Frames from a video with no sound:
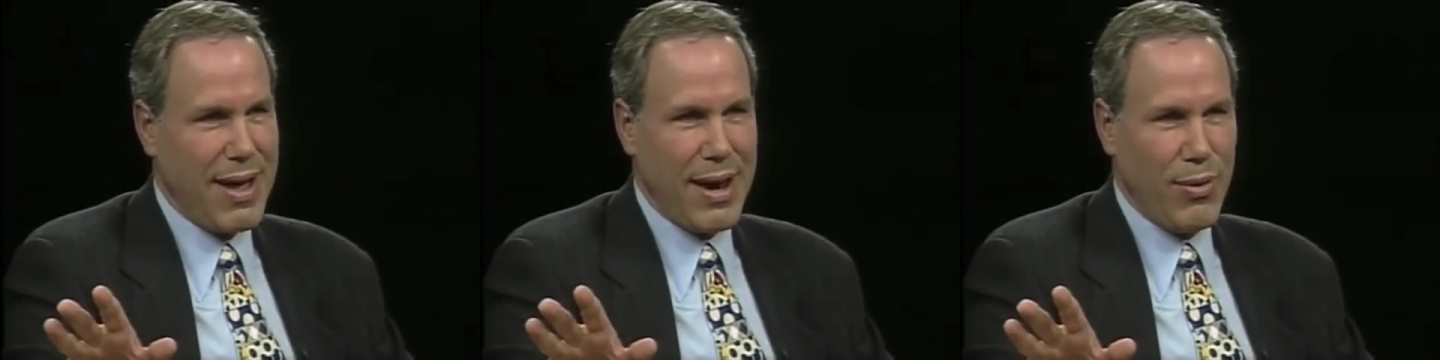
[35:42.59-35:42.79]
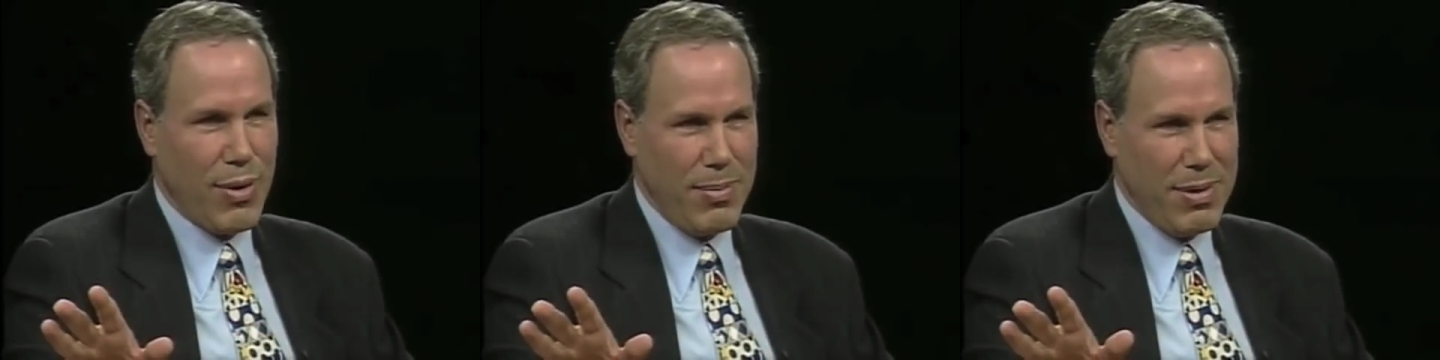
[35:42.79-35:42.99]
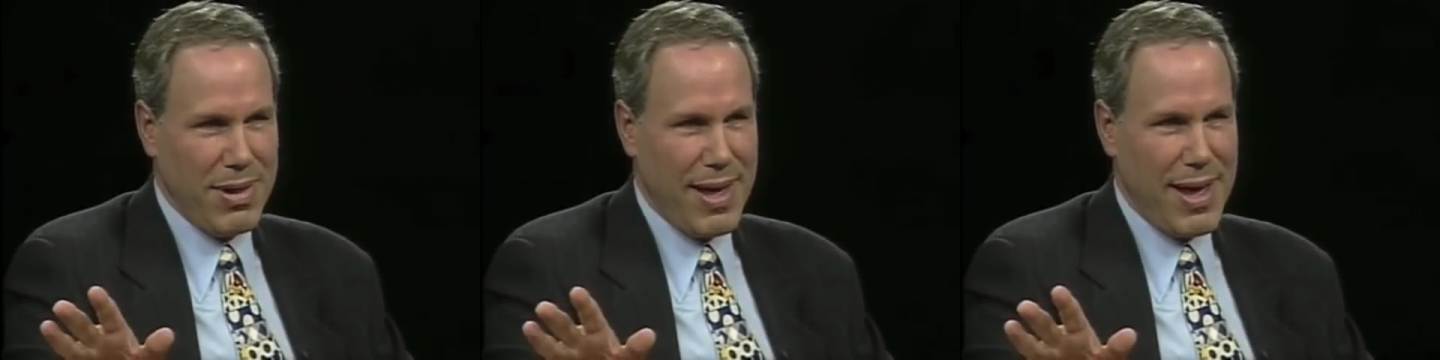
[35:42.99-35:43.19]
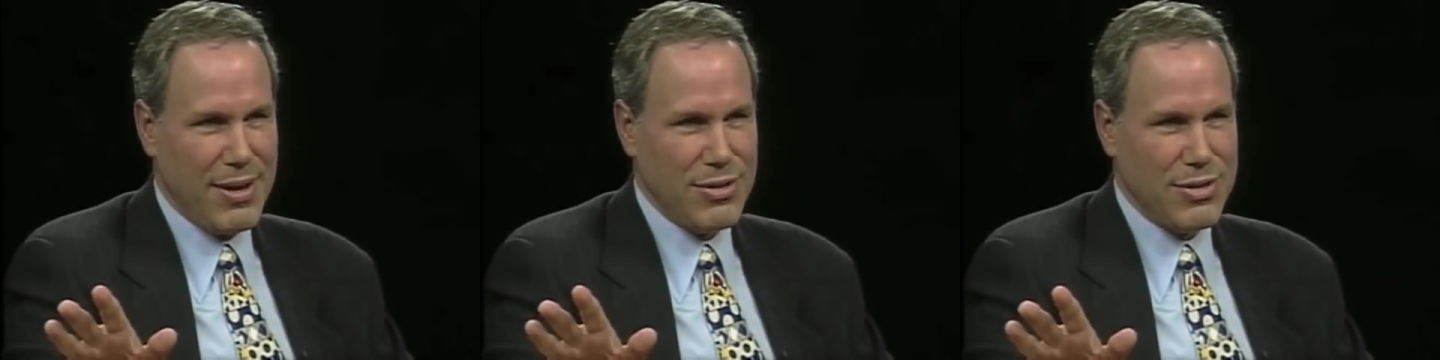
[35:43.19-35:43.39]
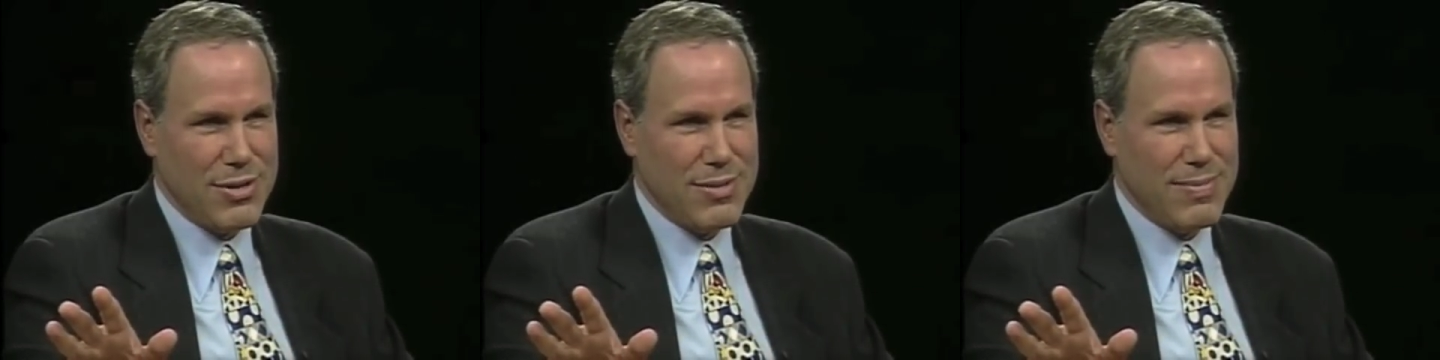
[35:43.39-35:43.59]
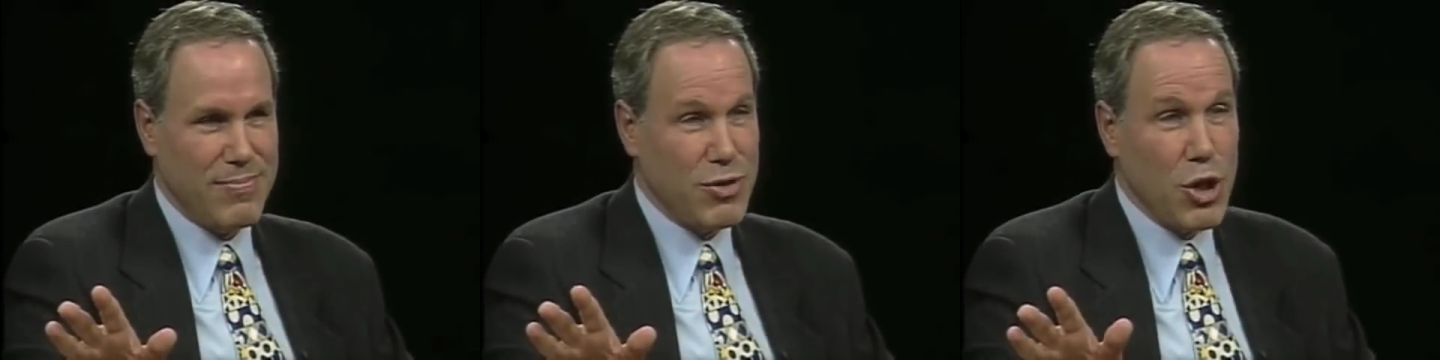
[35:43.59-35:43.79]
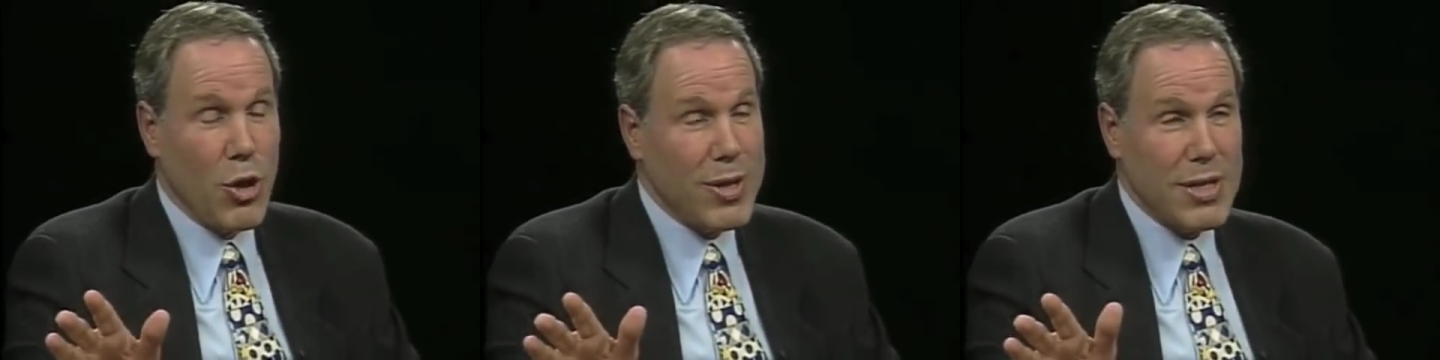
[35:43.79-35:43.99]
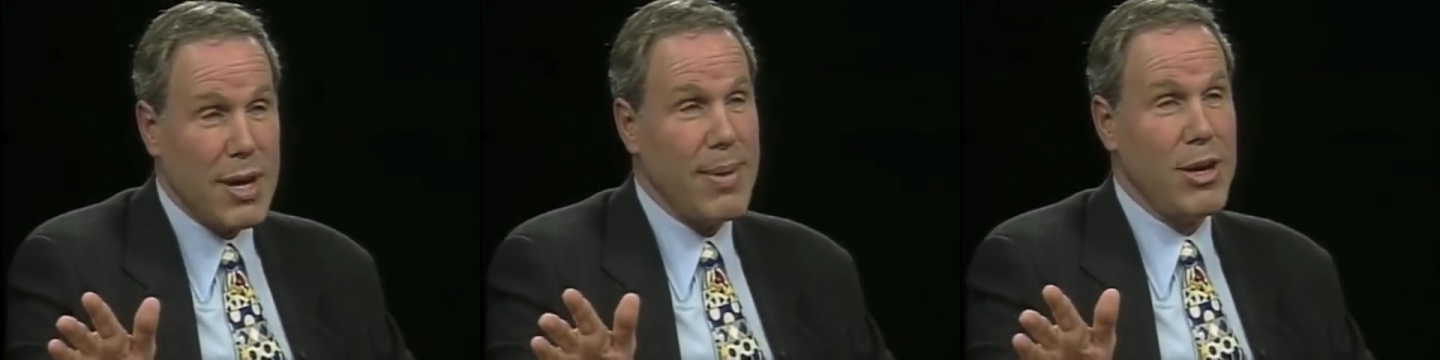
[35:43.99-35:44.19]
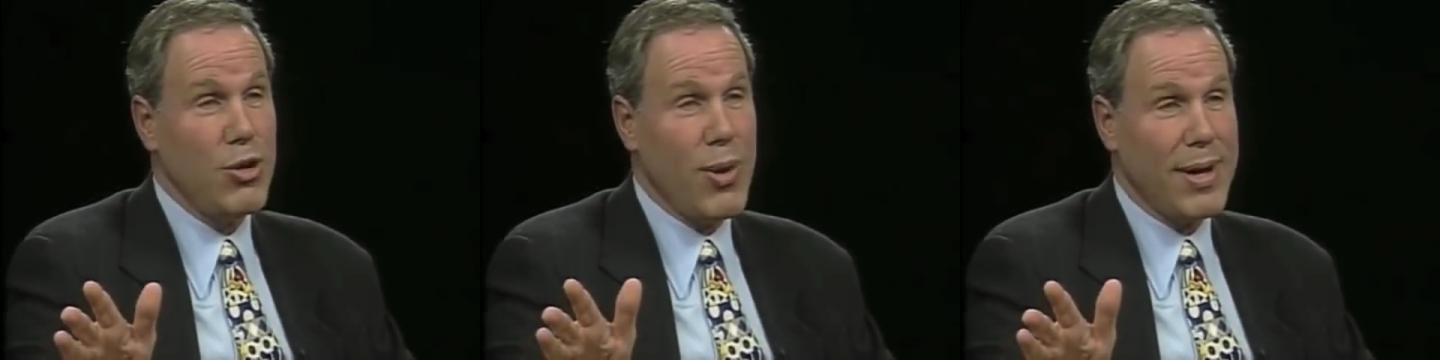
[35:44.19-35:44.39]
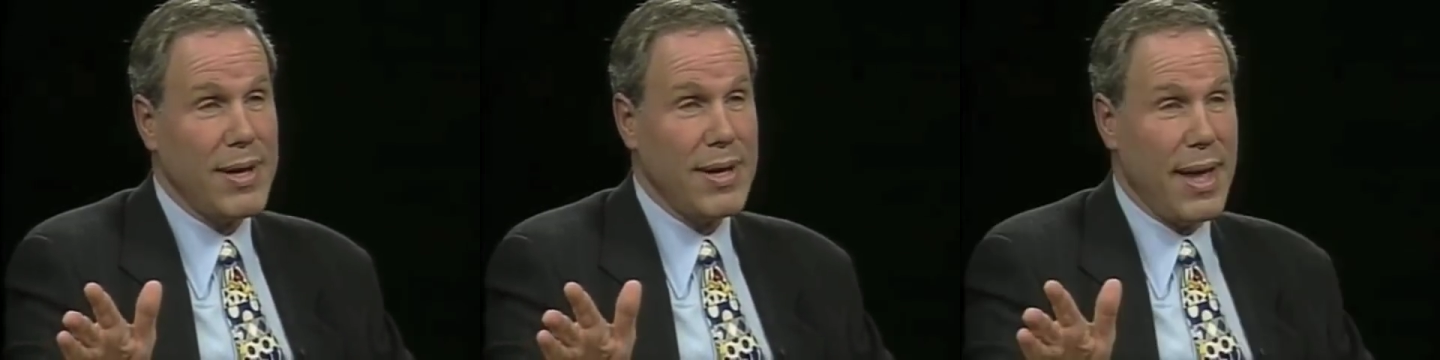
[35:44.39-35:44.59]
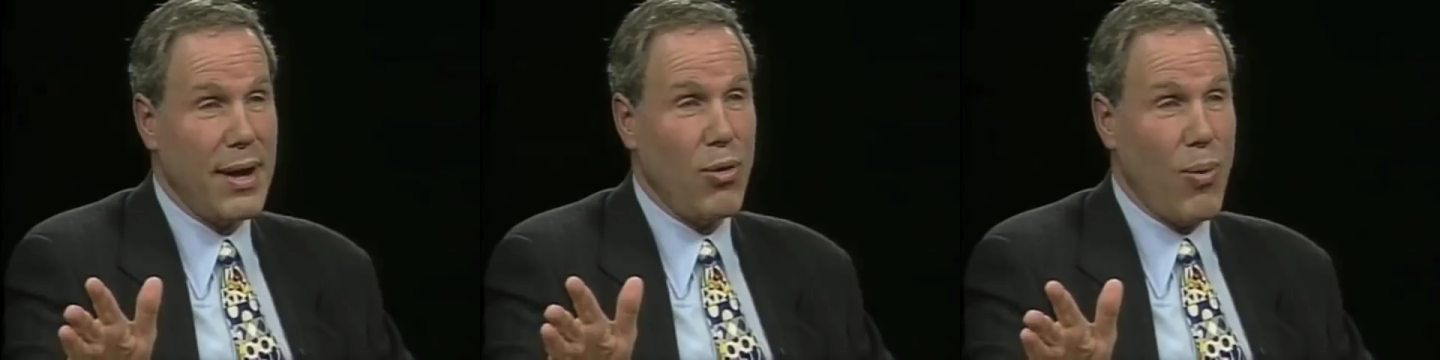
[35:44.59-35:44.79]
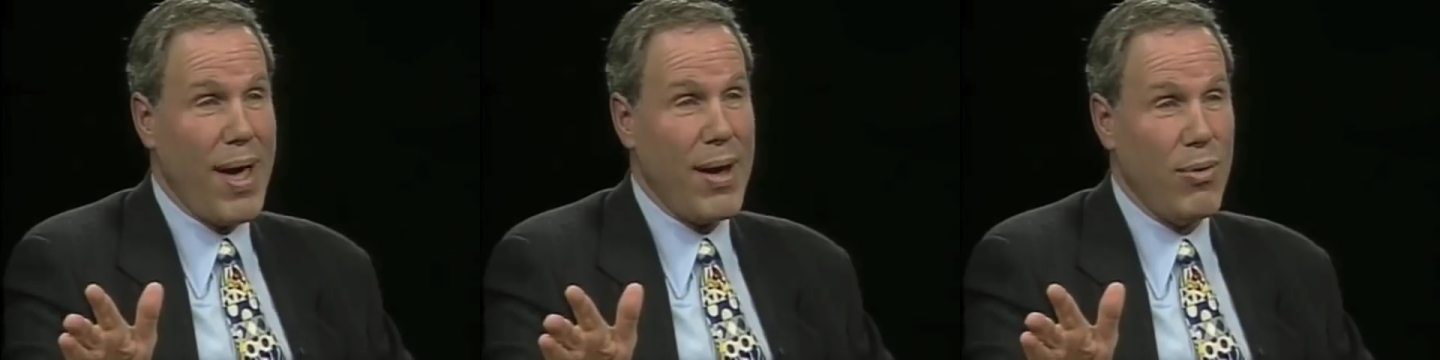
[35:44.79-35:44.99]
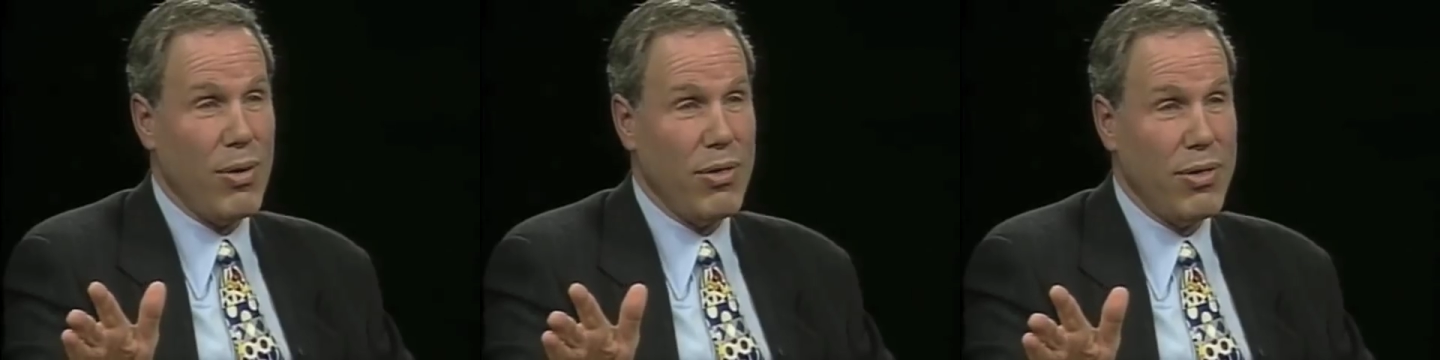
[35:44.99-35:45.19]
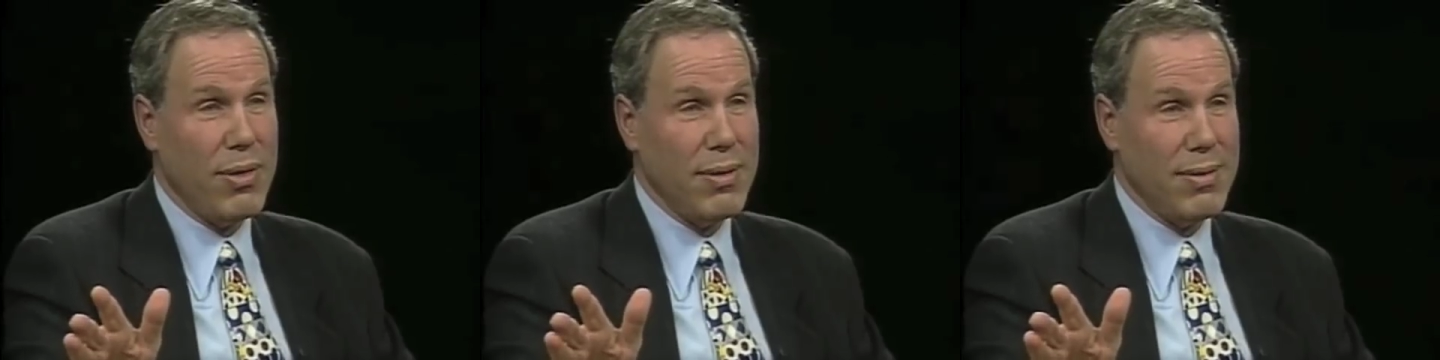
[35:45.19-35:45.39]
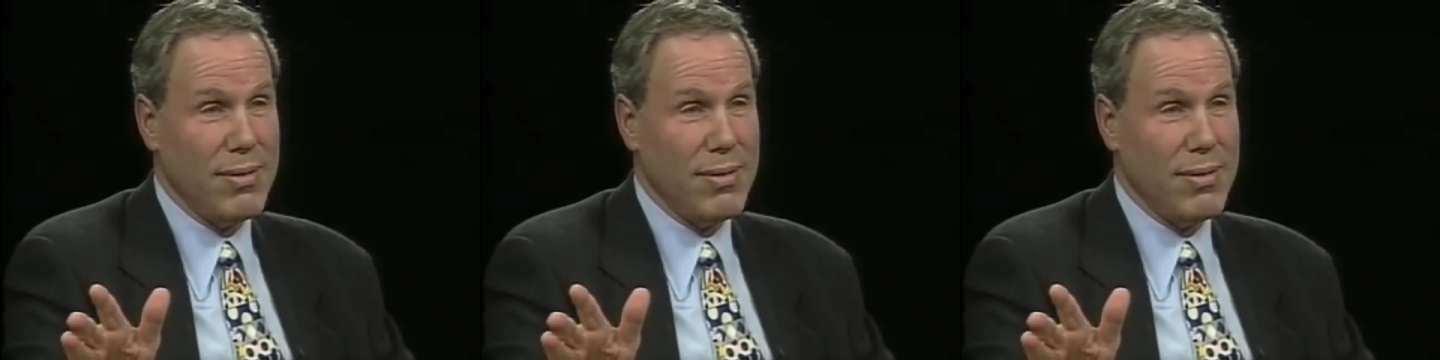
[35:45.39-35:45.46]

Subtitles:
I don't want to build a house. It's the only time I knew I could get away with